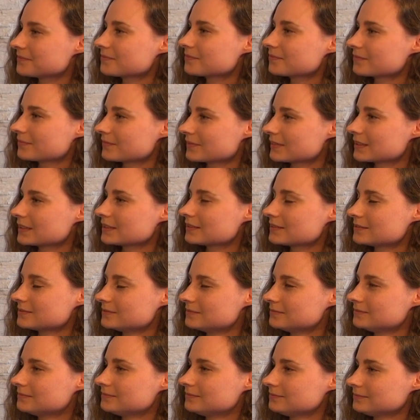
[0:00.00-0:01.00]

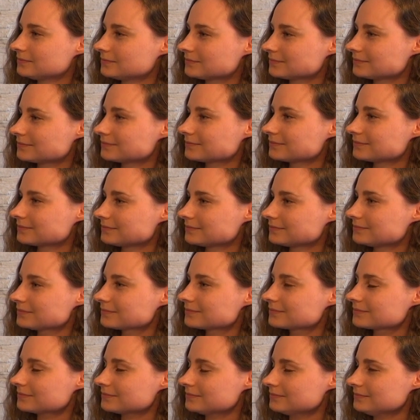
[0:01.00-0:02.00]

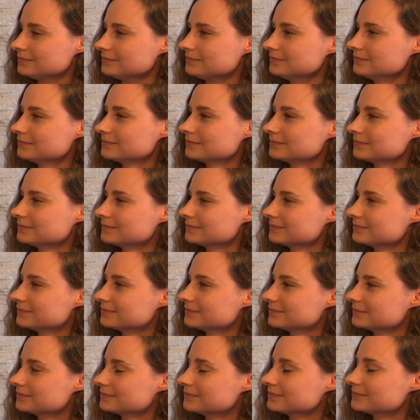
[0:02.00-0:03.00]

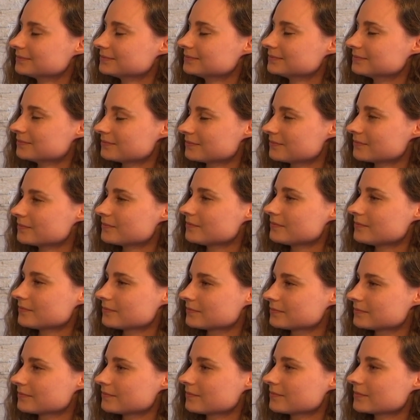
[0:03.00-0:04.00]

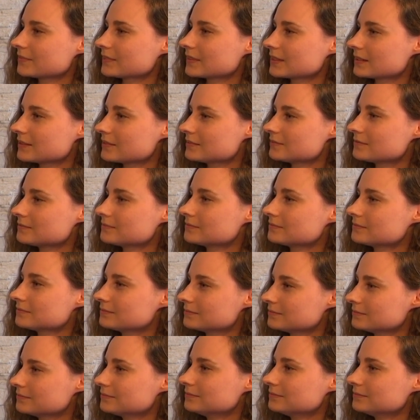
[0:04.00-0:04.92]
No words are spoken by the person on screen.